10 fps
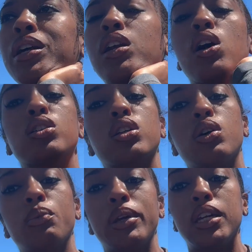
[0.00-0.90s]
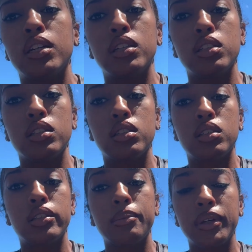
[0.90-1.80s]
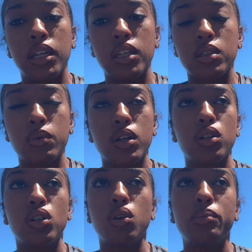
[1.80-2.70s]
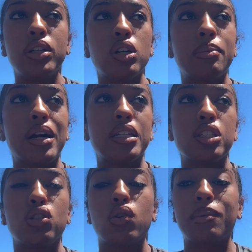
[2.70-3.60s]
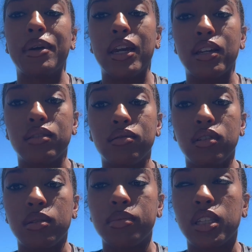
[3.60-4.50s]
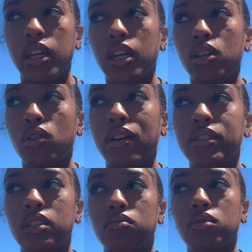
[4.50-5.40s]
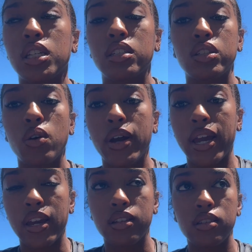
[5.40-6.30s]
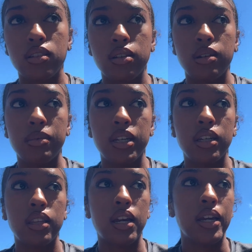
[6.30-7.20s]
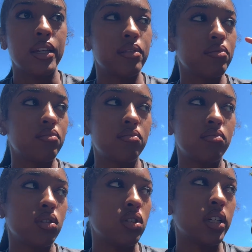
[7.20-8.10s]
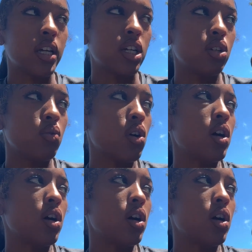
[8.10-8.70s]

it also means to me as well, don't be nobody's doormat. You know what I'm saying? You don't have to kiss no ass. You know what I mean? Like, you ain't got to do all